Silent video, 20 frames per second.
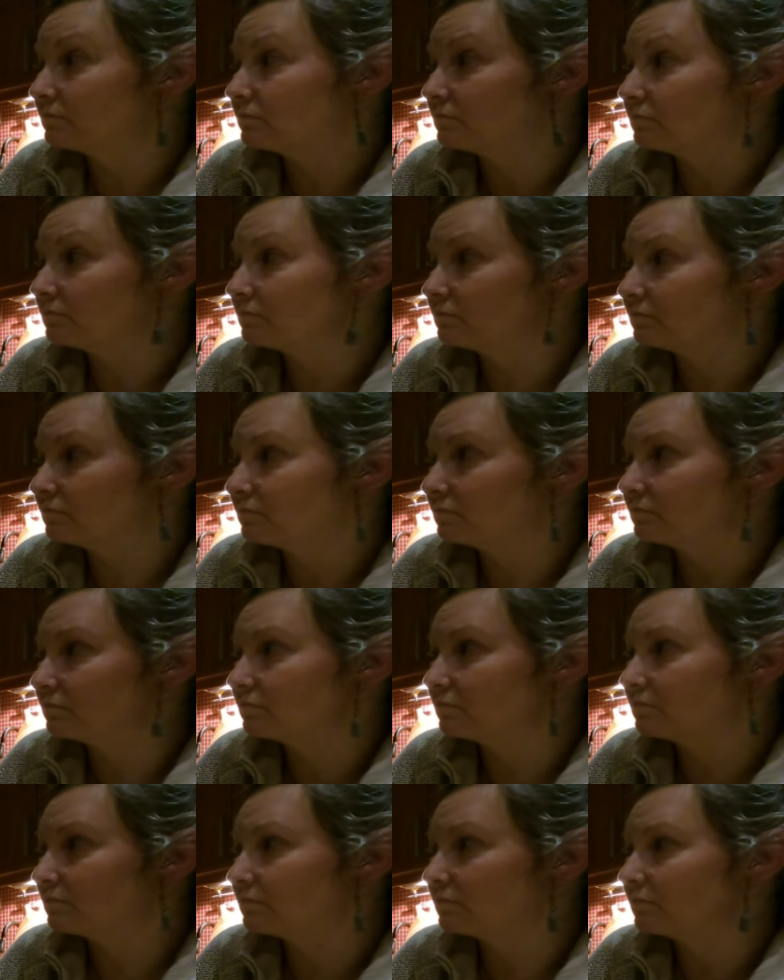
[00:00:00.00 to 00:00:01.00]

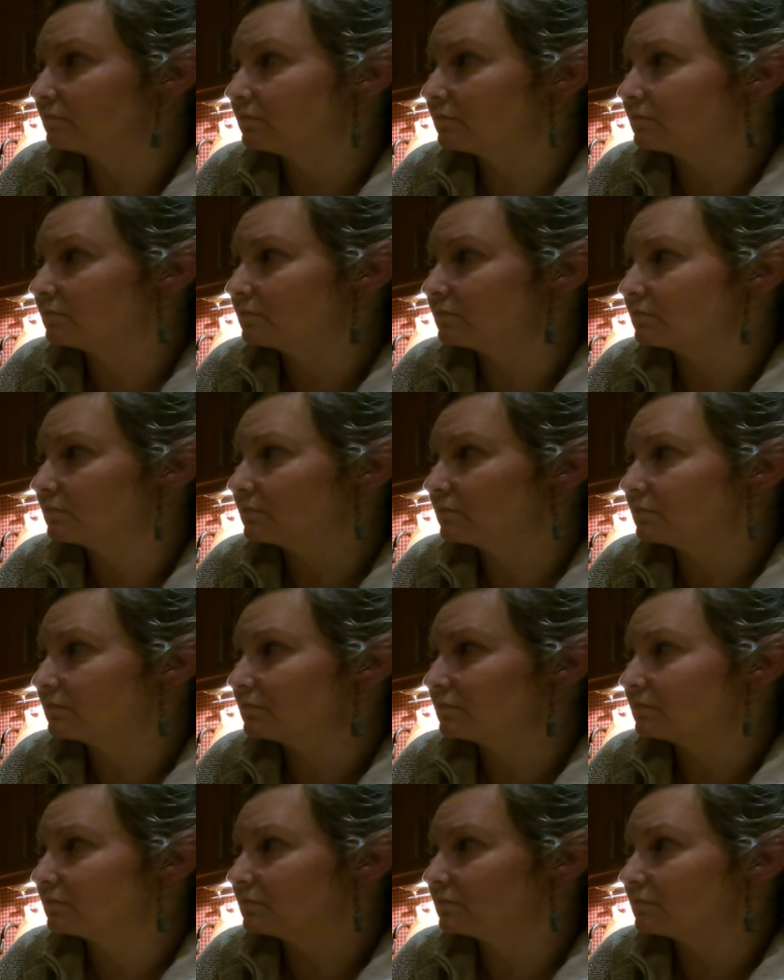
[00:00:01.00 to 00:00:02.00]

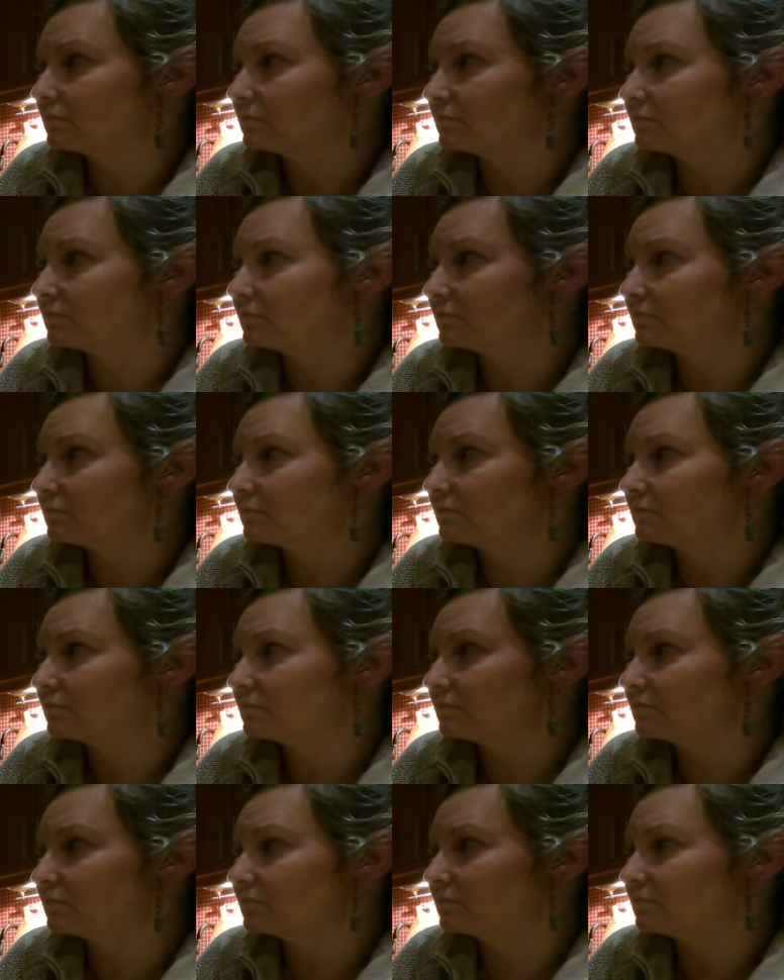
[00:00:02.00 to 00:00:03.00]

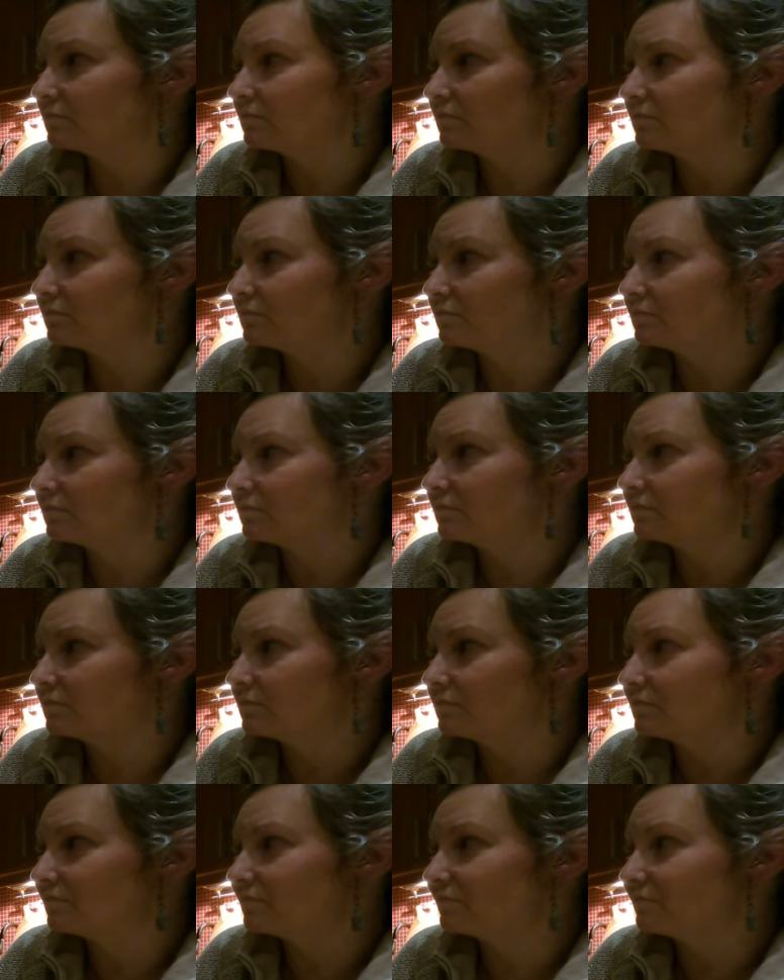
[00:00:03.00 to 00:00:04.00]

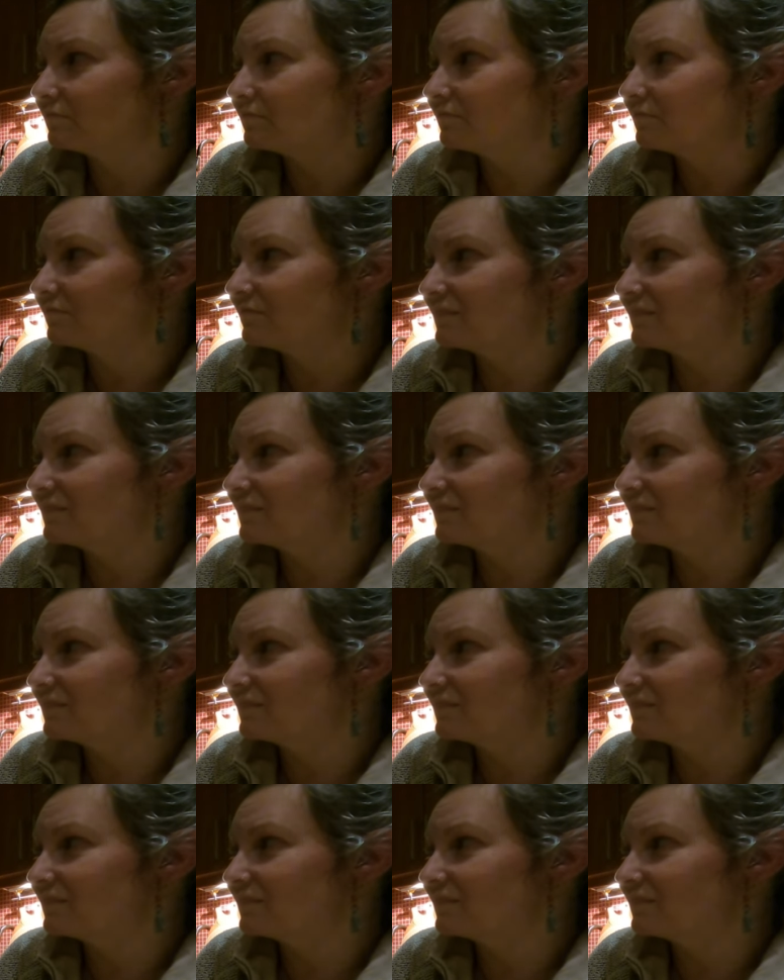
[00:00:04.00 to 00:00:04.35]
[no speech]